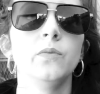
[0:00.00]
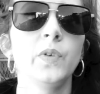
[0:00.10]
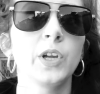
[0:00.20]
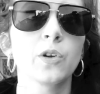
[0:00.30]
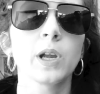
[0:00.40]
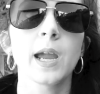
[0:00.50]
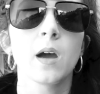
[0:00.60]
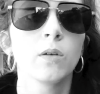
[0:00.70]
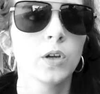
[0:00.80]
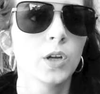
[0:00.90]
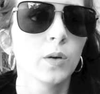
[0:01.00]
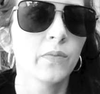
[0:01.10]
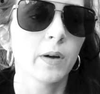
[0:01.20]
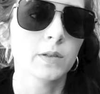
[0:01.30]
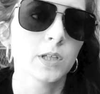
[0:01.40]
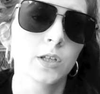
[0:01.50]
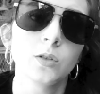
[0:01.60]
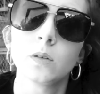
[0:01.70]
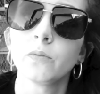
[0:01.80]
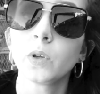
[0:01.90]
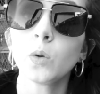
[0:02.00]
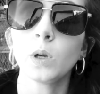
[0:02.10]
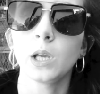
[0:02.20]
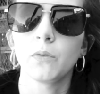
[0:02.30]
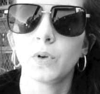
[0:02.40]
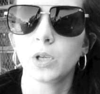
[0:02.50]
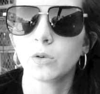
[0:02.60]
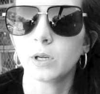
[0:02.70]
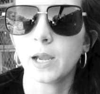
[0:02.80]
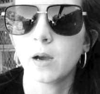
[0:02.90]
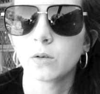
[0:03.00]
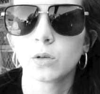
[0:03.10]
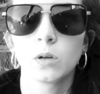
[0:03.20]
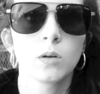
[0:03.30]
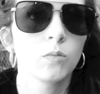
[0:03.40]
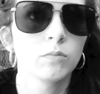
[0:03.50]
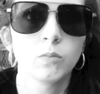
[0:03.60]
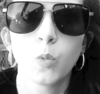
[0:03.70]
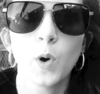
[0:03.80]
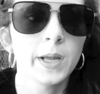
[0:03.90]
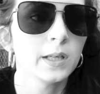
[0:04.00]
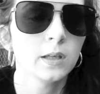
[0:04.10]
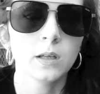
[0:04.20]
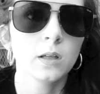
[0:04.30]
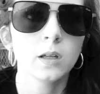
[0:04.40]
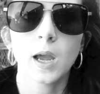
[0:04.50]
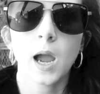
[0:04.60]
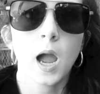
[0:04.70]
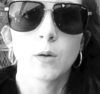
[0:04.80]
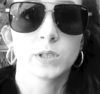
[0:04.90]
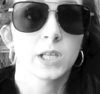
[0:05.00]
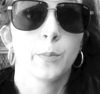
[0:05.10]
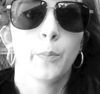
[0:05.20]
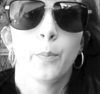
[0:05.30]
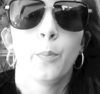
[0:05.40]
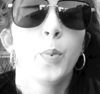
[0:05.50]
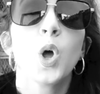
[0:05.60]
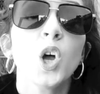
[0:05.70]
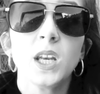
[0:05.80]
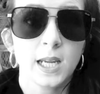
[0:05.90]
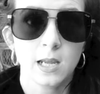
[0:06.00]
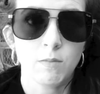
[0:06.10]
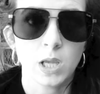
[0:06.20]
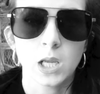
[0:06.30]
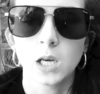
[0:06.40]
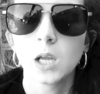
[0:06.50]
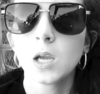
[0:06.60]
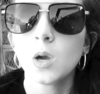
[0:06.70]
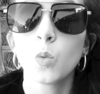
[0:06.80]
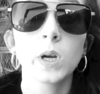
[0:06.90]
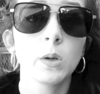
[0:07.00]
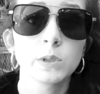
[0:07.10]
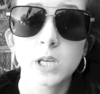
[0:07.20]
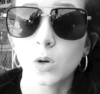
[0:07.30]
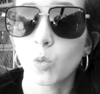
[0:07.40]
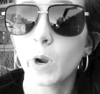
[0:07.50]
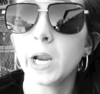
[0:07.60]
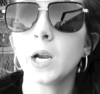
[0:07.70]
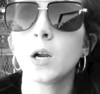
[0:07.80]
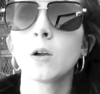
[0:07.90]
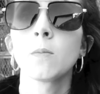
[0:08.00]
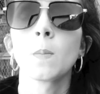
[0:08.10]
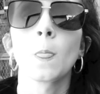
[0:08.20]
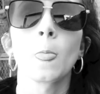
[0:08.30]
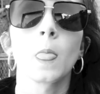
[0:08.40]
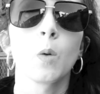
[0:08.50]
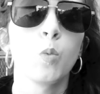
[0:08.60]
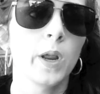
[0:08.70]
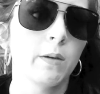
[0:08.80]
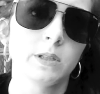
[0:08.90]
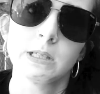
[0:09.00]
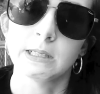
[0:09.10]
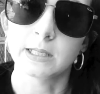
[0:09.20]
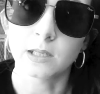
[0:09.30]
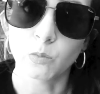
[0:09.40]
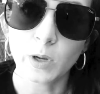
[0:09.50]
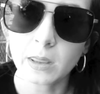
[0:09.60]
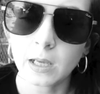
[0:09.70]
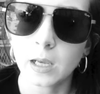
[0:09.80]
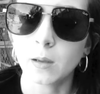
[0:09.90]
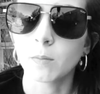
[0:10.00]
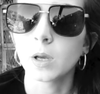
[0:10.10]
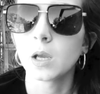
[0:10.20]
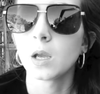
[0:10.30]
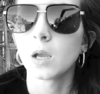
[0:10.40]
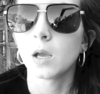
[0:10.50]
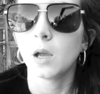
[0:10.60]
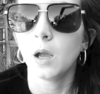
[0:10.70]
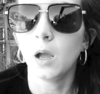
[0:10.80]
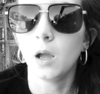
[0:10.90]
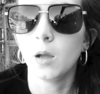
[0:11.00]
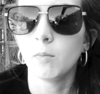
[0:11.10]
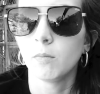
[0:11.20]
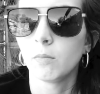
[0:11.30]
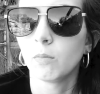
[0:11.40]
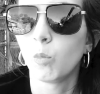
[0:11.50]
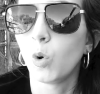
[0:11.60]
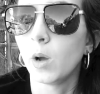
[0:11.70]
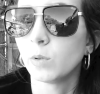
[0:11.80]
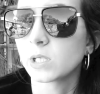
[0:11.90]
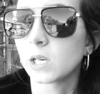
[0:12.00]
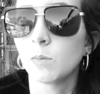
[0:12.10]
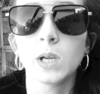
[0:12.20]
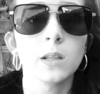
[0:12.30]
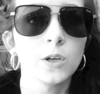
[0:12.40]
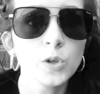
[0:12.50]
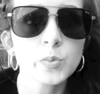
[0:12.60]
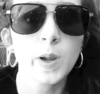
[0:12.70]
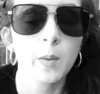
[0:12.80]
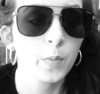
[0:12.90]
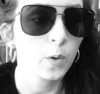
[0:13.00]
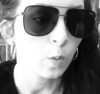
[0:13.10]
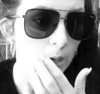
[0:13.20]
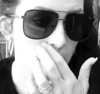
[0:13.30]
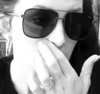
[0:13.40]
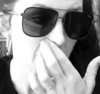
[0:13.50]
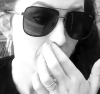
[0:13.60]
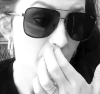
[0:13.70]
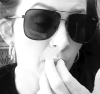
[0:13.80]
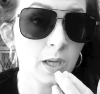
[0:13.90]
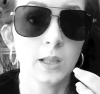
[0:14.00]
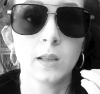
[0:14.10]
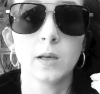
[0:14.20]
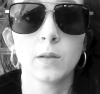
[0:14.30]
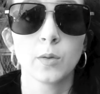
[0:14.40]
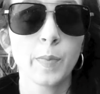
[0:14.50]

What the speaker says: Figuring out, you know, if I was going to do a viewing, figuring out what I was going to put him in, what he was going to wear, what I was going to send with him, what was going to be in the newspaper, what I was going to put in the little